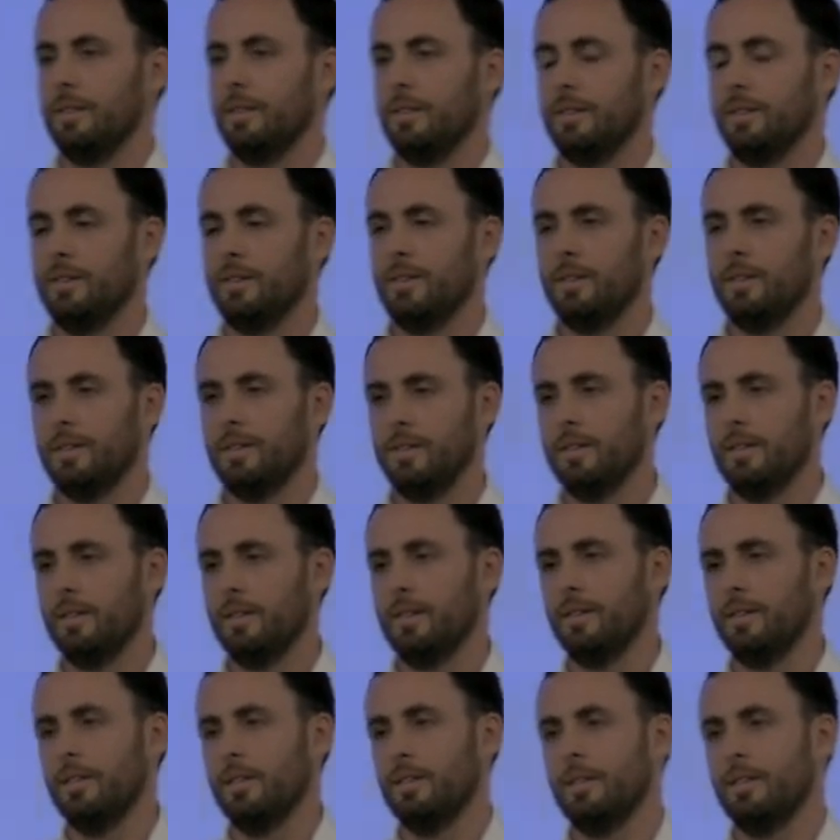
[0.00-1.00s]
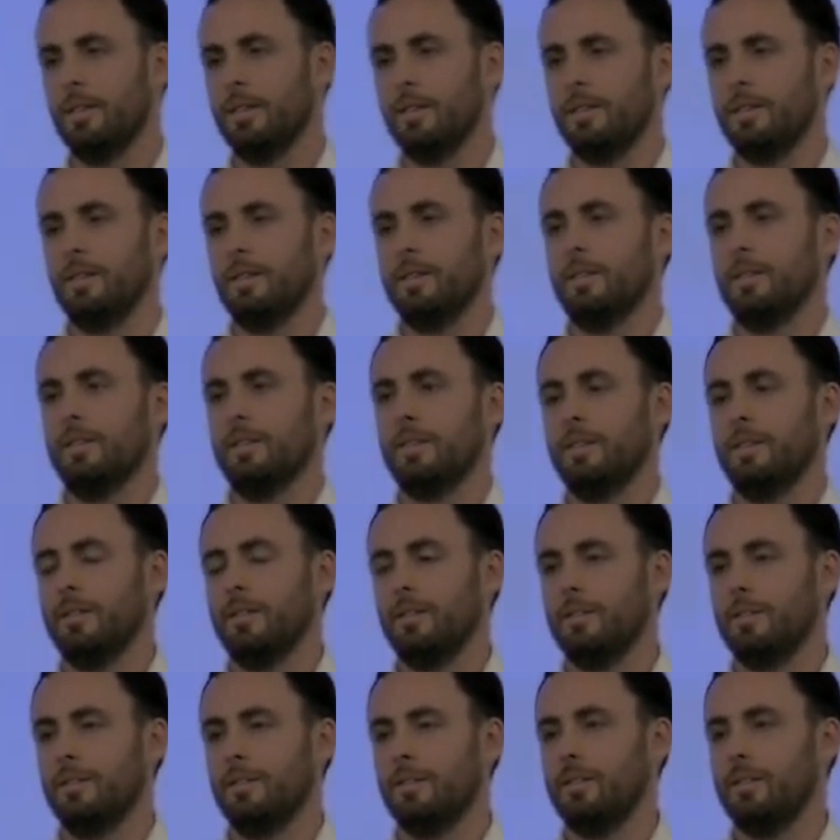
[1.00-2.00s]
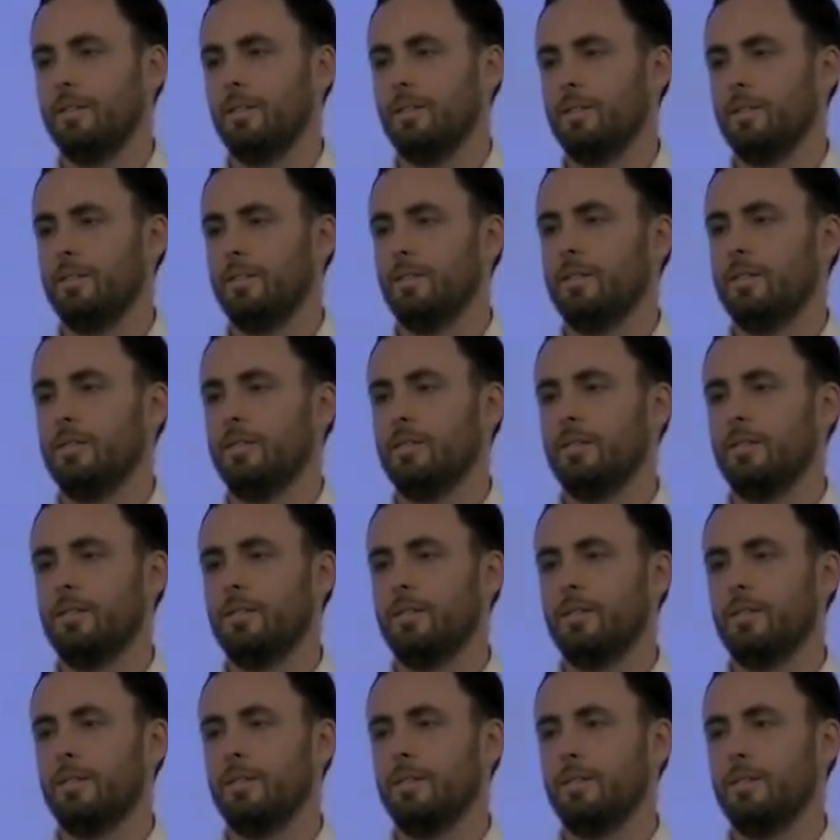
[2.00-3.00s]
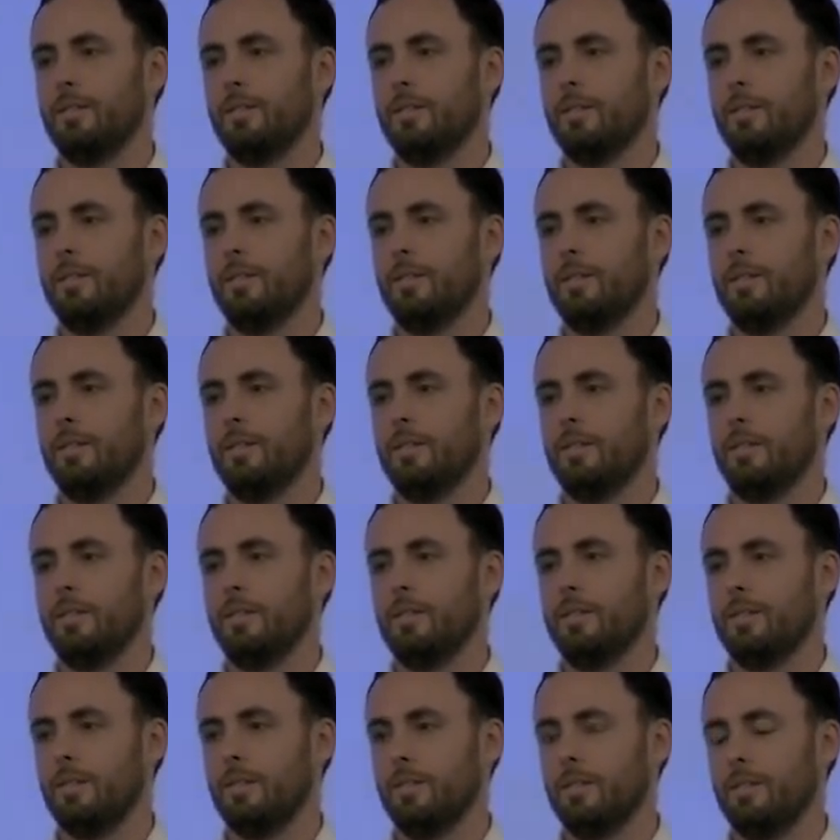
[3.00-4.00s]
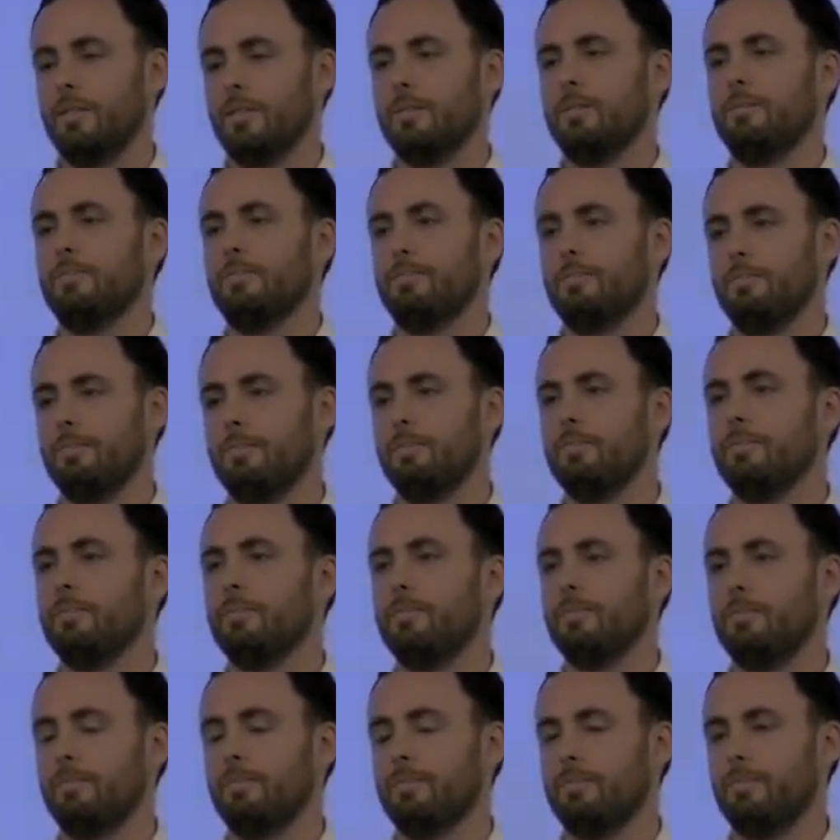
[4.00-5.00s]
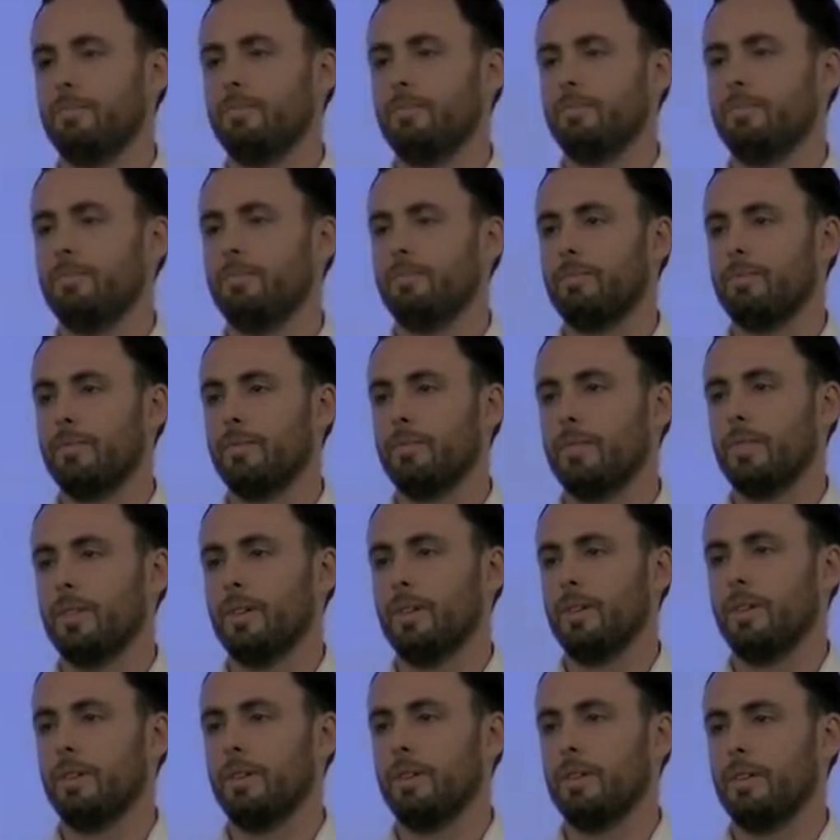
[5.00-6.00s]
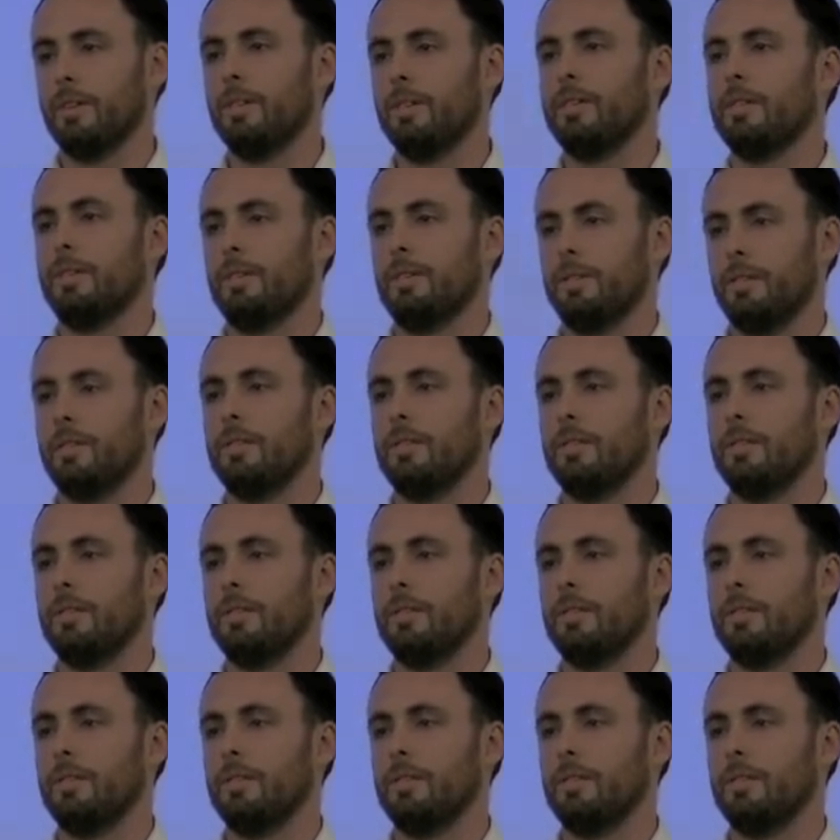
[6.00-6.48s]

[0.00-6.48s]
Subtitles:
Nobody speaks.